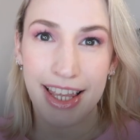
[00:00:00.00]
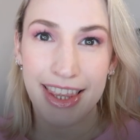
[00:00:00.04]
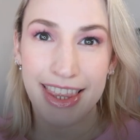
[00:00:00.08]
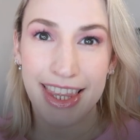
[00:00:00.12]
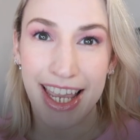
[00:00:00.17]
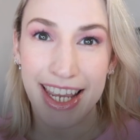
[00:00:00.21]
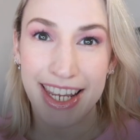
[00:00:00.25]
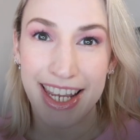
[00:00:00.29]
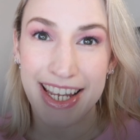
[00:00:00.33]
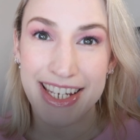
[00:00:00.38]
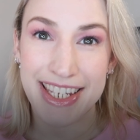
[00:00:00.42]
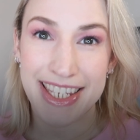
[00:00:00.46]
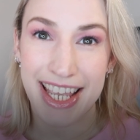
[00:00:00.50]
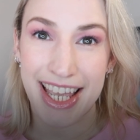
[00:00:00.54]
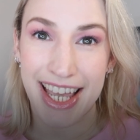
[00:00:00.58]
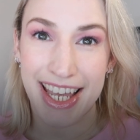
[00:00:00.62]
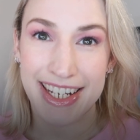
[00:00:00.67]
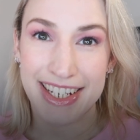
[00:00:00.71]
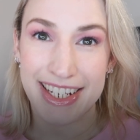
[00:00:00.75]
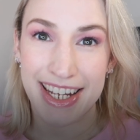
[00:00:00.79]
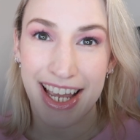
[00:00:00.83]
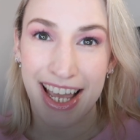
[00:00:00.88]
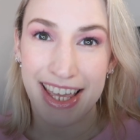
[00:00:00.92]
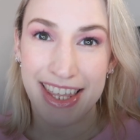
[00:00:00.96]
Like I
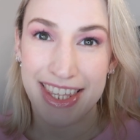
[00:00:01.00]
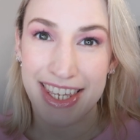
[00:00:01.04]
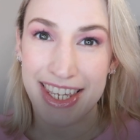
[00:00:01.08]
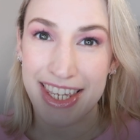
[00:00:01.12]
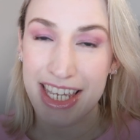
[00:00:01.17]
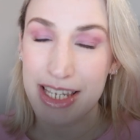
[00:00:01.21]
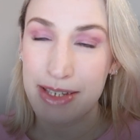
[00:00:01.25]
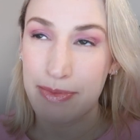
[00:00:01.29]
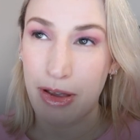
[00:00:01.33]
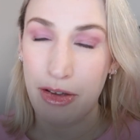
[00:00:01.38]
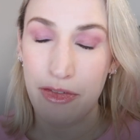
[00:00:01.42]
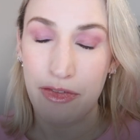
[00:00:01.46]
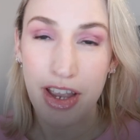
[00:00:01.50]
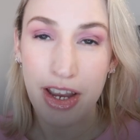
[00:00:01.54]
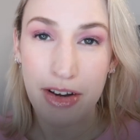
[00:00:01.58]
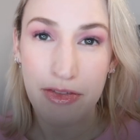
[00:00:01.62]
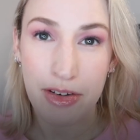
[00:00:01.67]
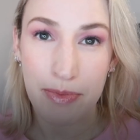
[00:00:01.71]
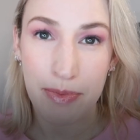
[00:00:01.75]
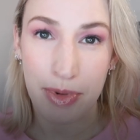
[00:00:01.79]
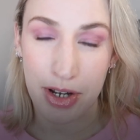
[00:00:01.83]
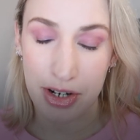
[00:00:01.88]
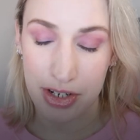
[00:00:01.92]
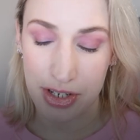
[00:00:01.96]
said, I think it's my
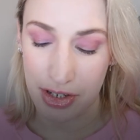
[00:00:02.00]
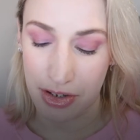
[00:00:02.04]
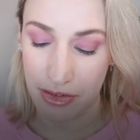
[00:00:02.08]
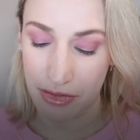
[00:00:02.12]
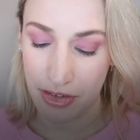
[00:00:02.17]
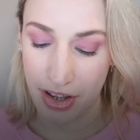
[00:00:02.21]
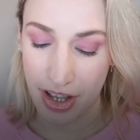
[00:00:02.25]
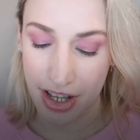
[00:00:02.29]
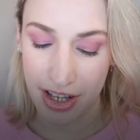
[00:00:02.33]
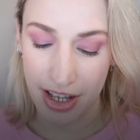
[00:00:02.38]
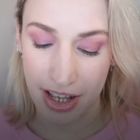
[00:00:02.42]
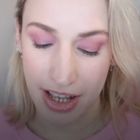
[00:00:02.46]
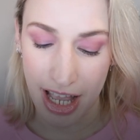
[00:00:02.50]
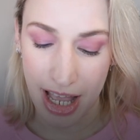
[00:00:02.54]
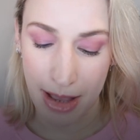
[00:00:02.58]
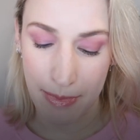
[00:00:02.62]
favorite box so far.